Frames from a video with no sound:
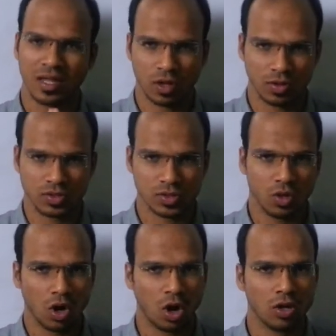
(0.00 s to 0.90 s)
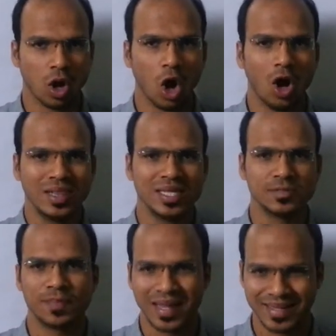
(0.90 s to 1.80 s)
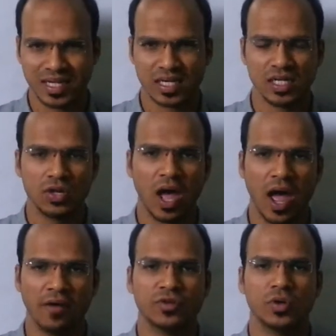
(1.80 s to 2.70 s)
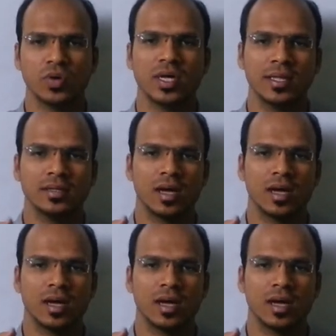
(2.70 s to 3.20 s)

and so on, all this practical you have to do in